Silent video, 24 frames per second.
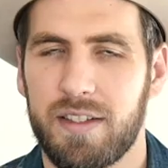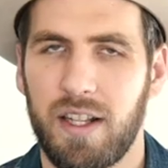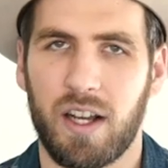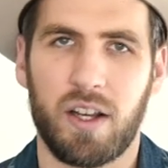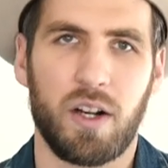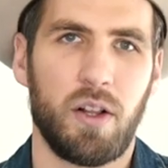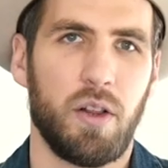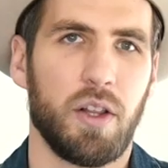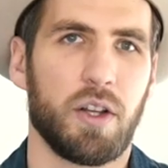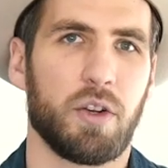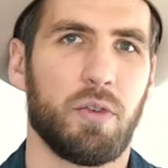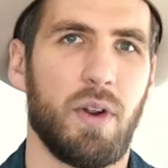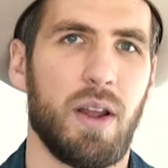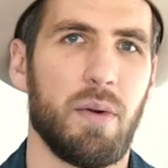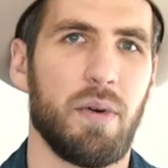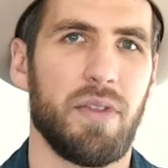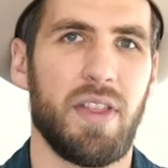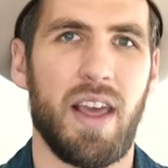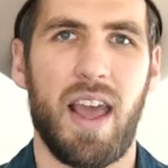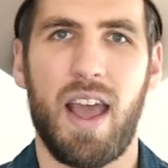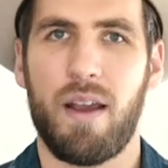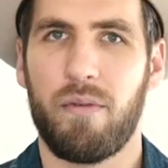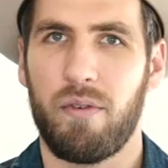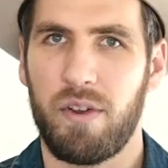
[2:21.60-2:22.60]
It's not gonna look great
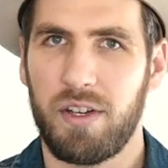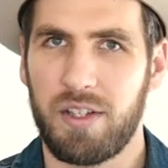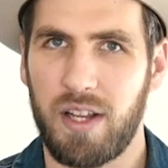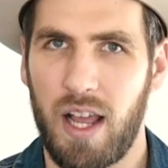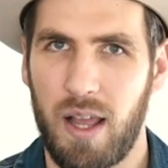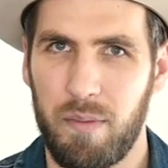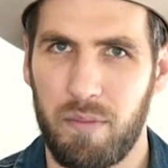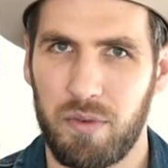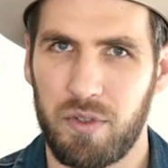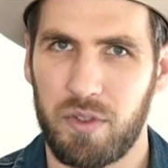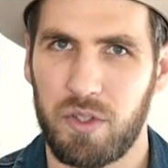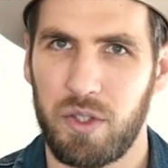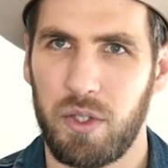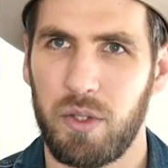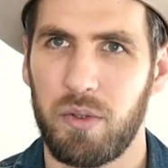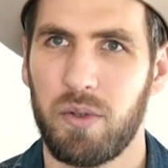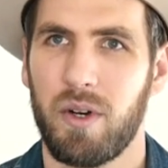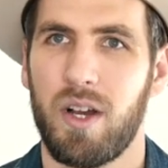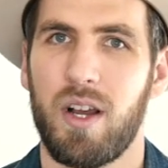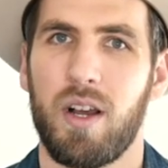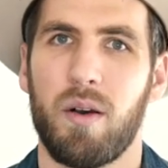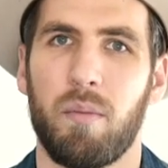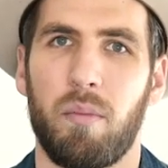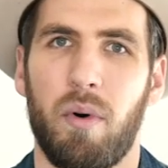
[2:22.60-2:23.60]
with every type of
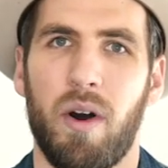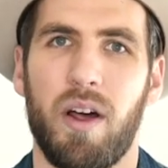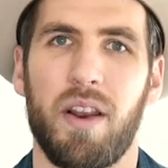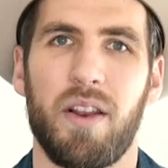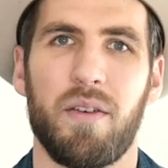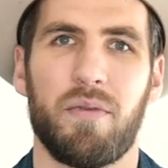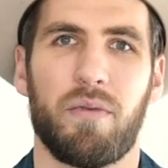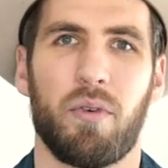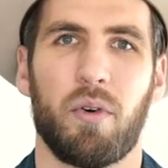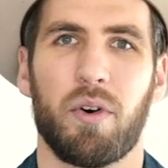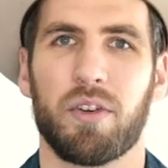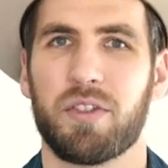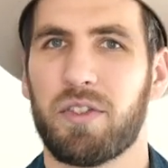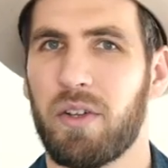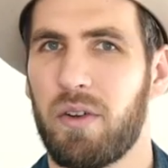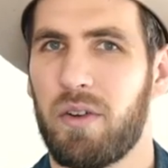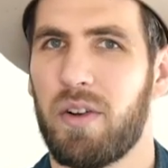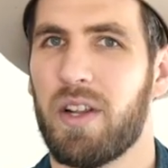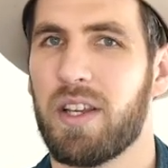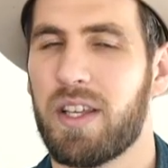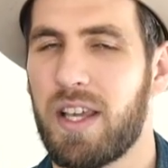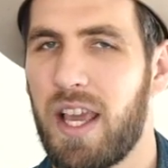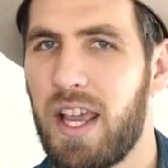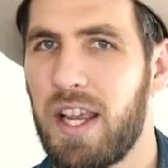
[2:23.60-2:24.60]
shoe, but for
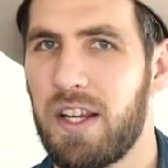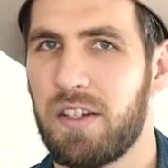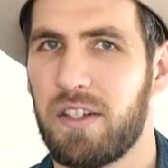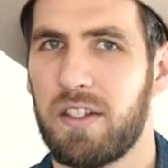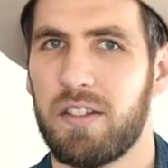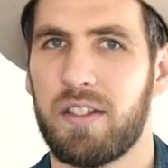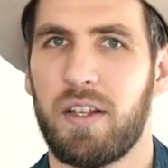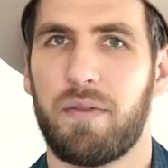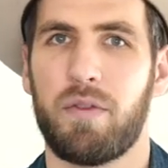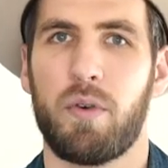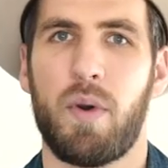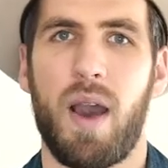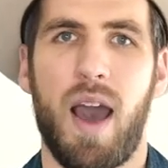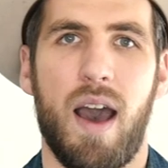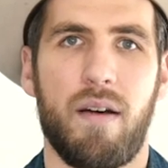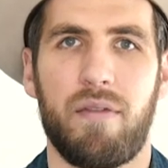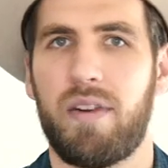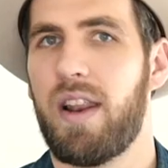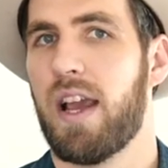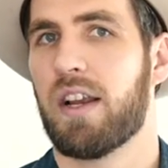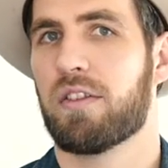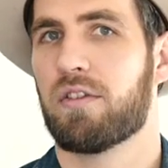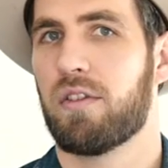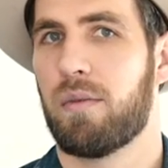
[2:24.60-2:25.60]
certain occasions, if you
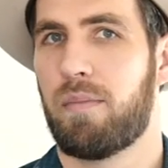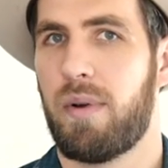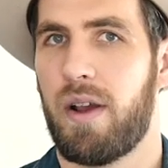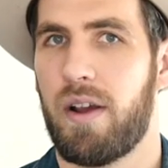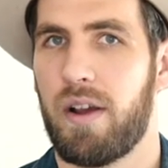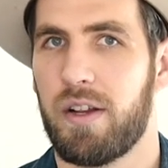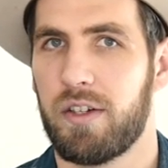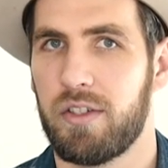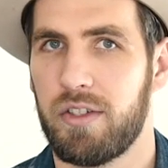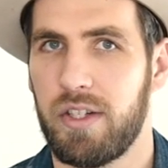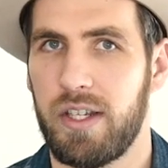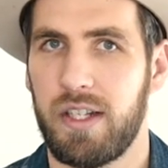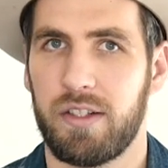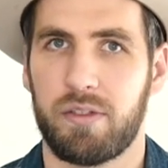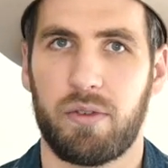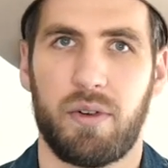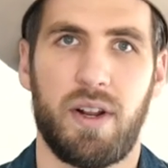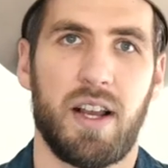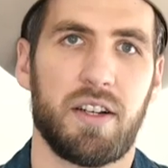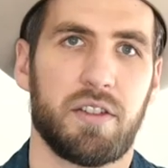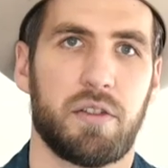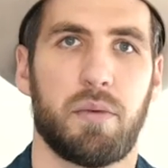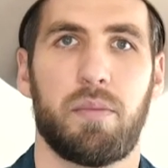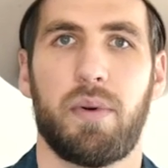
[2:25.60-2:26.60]
have an extra pair of jeans or
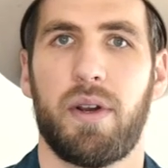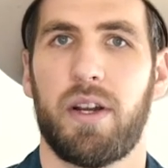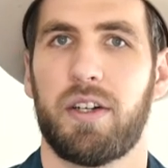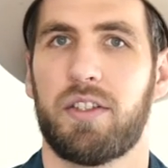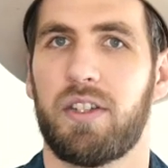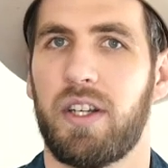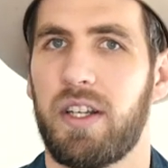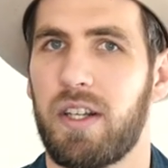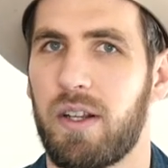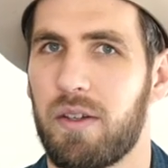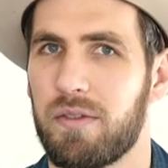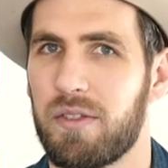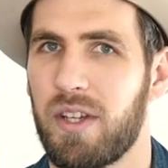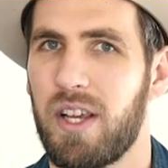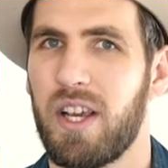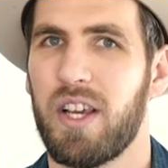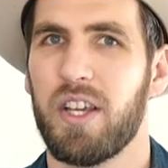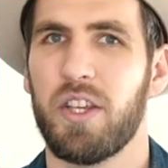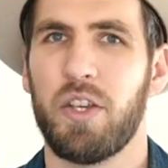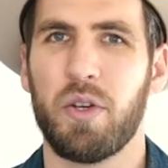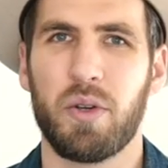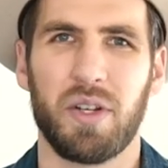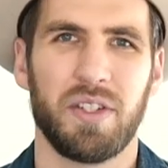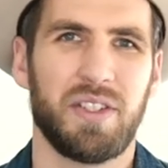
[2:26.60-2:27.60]
an extra pair of chinos,
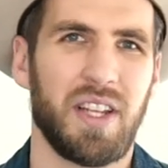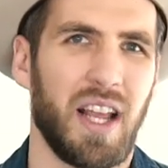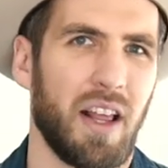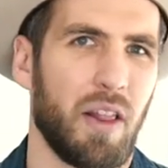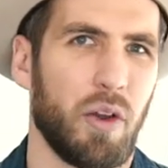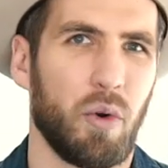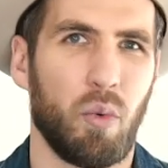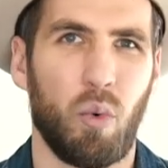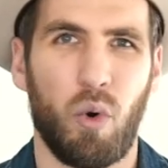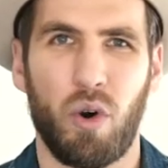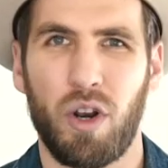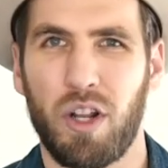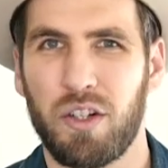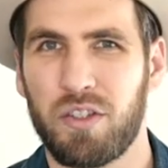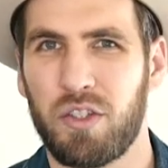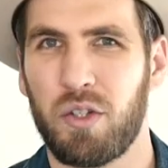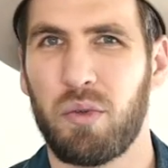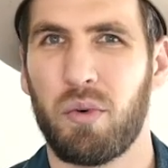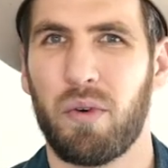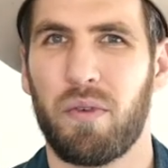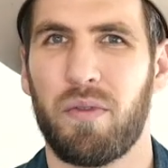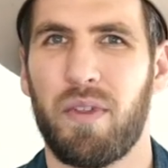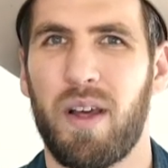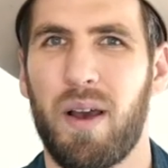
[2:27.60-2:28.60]
you could tailor one or
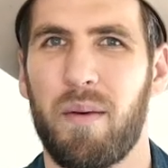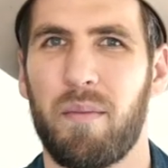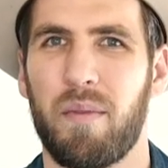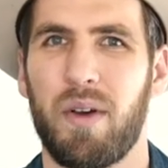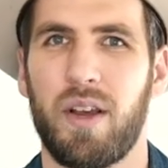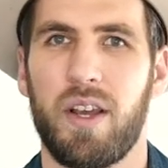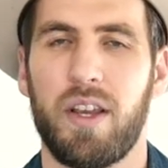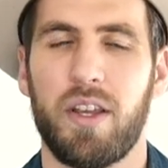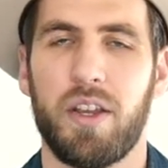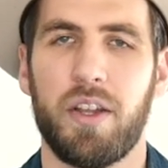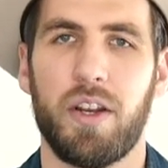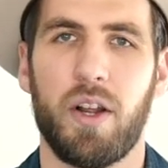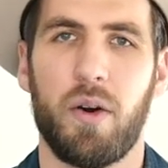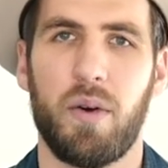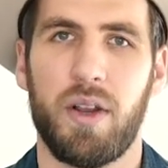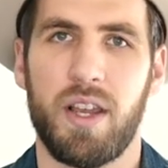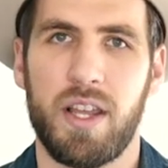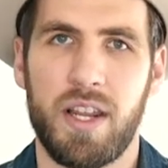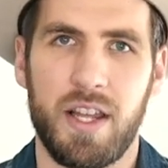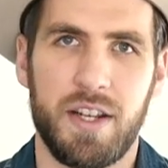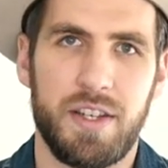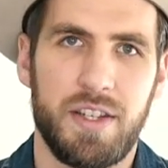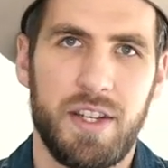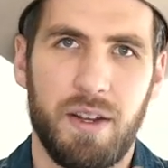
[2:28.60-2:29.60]
two of them, you know,
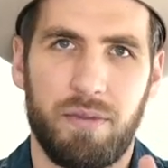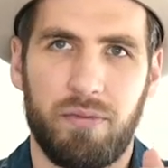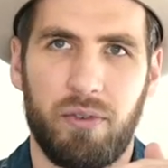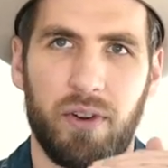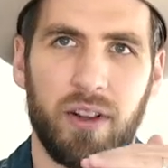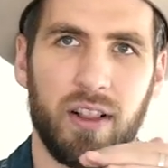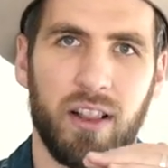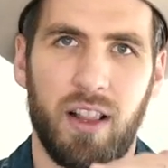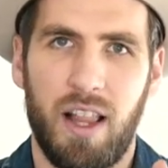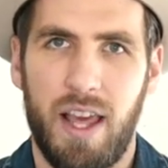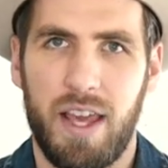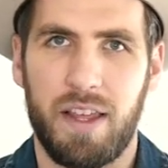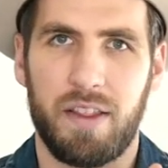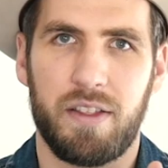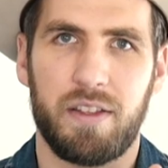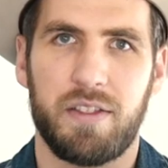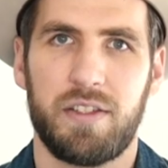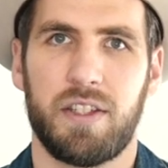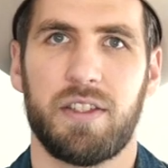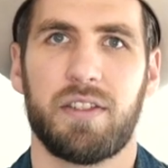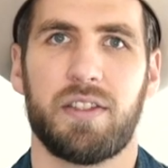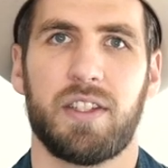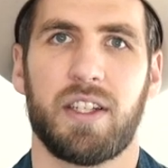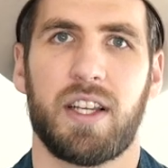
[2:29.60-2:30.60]
in a different
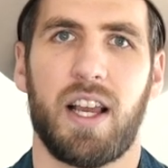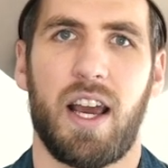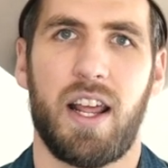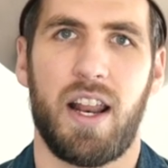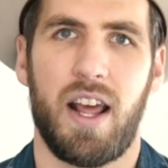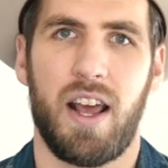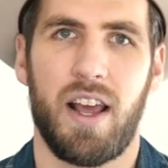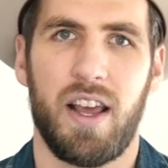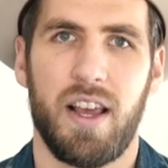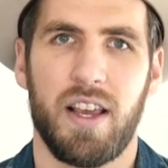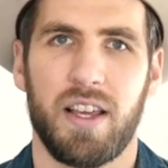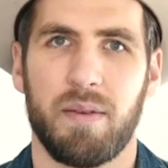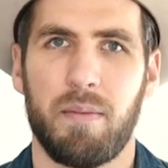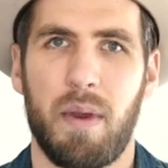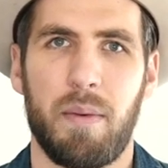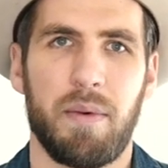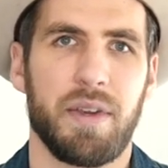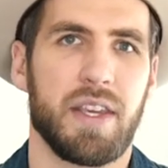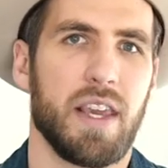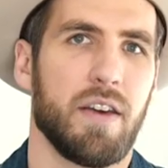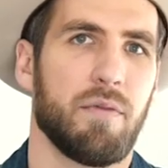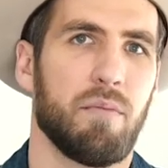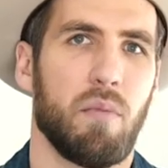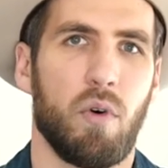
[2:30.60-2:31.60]
length just to kind of
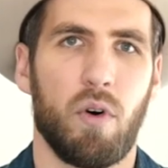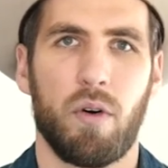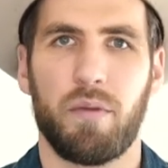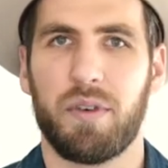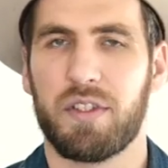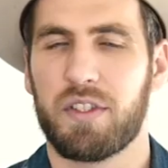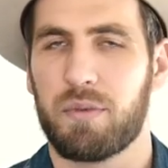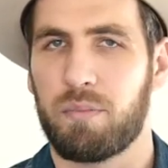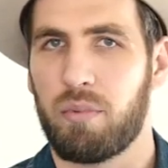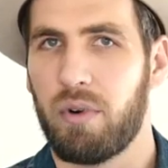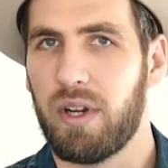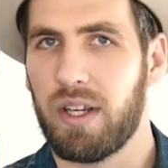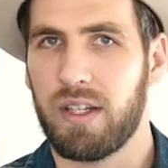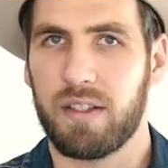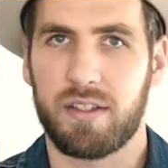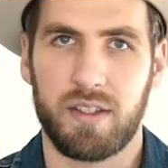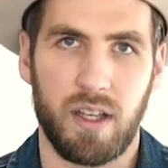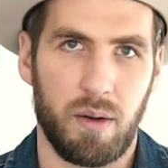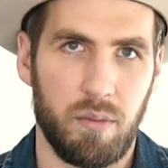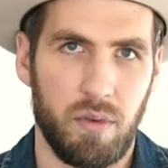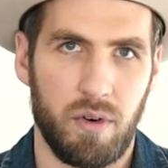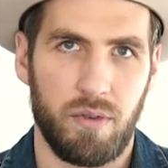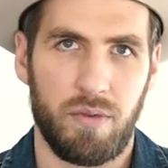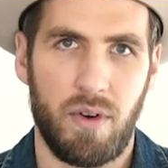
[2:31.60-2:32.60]
maybe give more of a spring
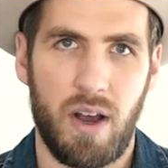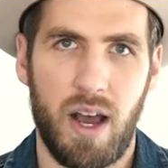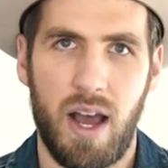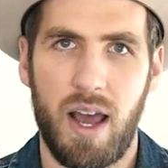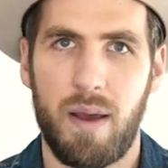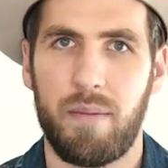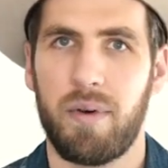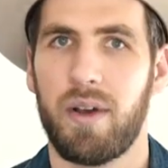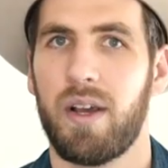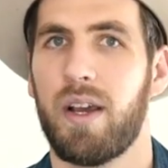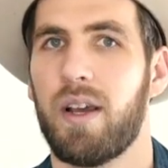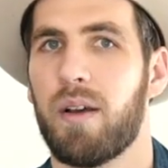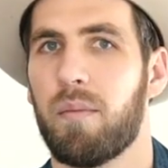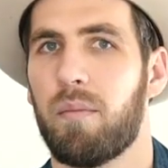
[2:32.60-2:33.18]
summer vibe.